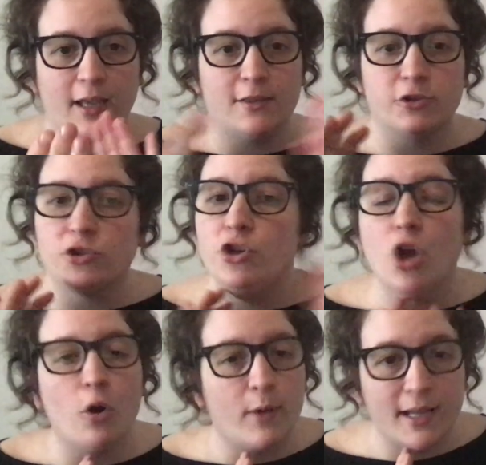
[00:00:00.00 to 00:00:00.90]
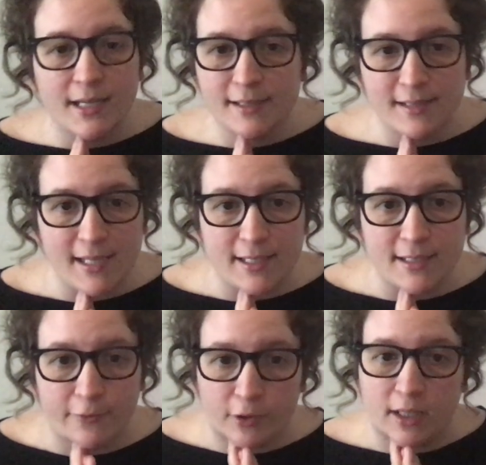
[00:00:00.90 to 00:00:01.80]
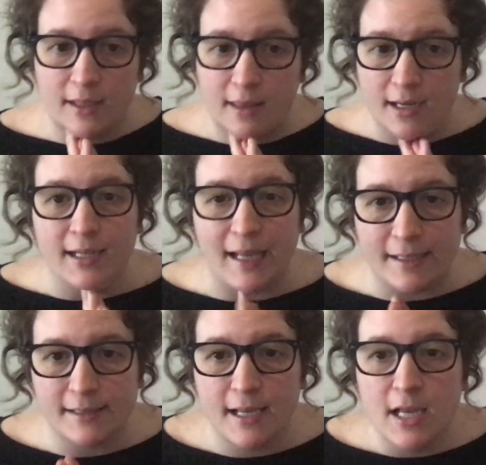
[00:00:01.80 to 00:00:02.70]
There's no way to see it differently than it is.